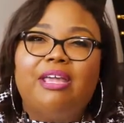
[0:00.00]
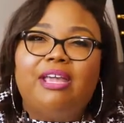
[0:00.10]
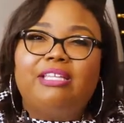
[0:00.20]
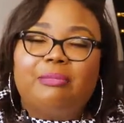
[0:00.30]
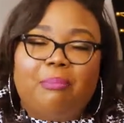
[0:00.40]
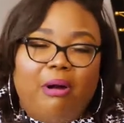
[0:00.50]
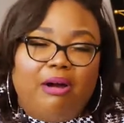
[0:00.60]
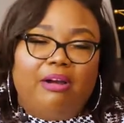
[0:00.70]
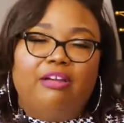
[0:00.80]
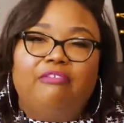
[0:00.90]
It's a
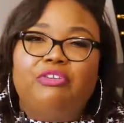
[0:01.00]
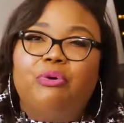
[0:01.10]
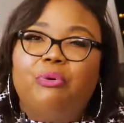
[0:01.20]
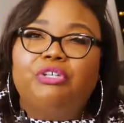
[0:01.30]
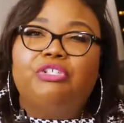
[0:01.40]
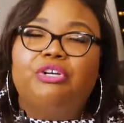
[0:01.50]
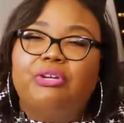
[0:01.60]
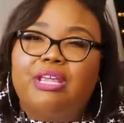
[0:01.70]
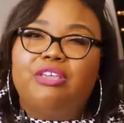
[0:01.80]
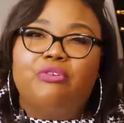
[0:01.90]
part of your
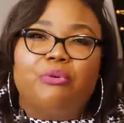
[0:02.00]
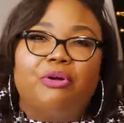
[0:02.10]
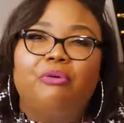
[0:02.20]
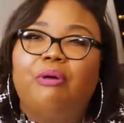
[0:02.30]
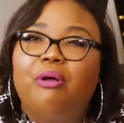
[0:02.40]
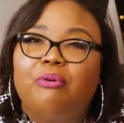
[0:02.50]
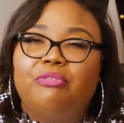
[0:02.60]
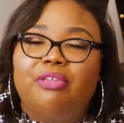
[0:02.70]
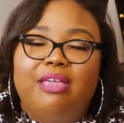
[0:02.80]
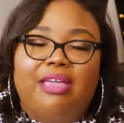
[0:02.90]
journey, your
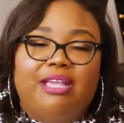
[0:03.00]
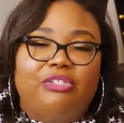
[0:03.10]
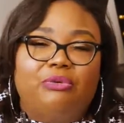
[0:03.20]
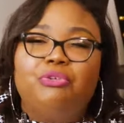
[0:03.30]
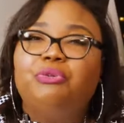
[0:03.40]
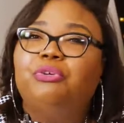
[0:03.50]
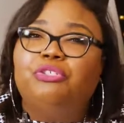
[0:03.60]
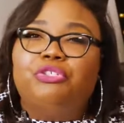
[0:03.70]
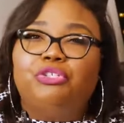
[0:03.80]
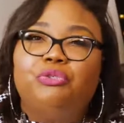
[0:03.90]
growth. And so you
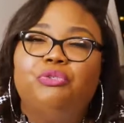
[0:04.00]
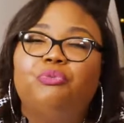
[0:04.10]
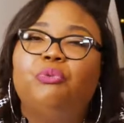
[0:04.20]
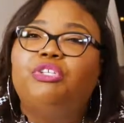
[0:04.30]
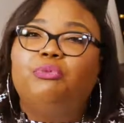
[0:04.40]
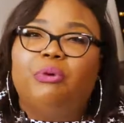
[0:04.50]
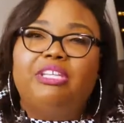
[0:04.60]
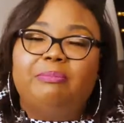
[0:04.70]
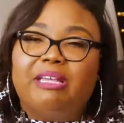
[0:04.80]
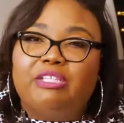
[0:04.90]
can choose which one
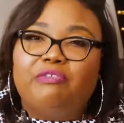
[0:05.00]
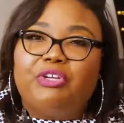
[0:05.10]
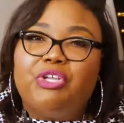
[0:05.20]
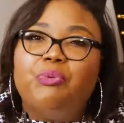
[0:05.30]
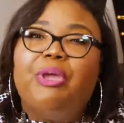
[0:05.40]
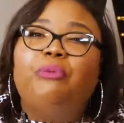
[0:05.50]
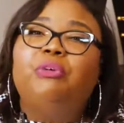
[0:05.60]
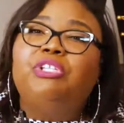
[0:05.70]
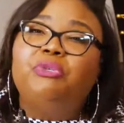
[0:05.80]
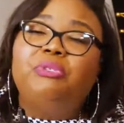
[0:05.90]
is best for you. And
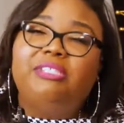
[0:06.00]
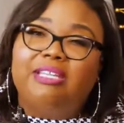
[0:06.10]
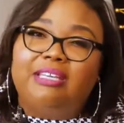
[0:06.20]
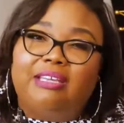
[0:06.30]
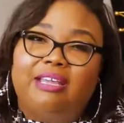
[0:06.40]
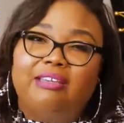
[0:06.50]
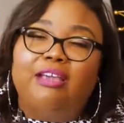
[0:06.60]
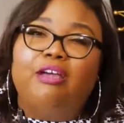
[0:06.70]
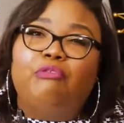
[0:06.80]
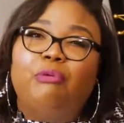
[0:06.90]
once you sit in it
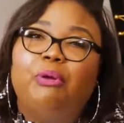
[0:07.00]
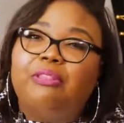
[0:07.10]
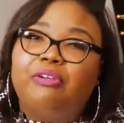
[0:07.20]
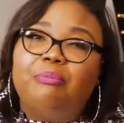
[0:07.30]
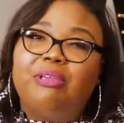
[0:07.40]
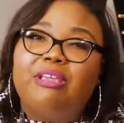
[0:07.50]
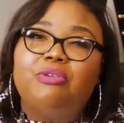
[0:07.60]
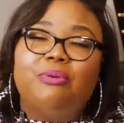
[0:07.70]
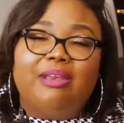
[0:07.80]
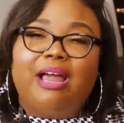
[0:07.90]
for a little bit,
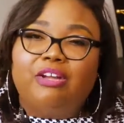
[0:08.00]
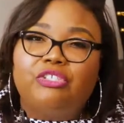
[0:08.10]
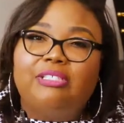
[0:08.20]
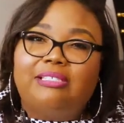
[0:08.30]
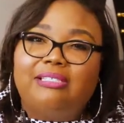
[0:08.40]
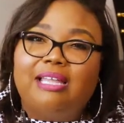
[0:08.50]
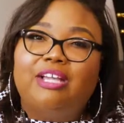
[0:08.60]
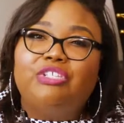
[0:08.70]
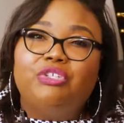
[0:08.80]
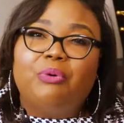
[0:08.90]
you could actually
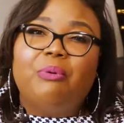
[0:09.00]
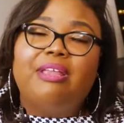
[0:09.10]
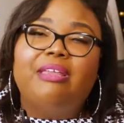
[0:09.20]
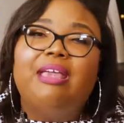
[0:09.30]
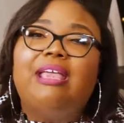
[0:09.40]
decide, you know what,